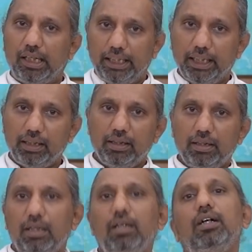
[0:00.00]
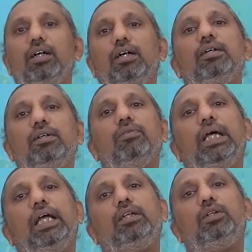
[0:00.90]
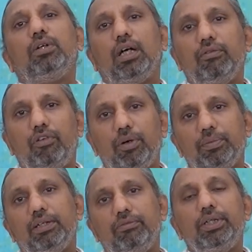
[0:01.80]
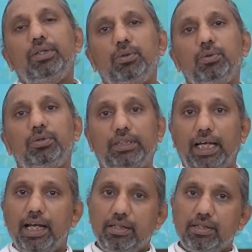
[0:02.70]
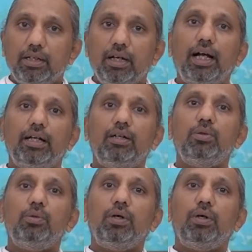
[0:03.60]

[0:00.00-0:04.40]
clinic where to confirm that we do scans and do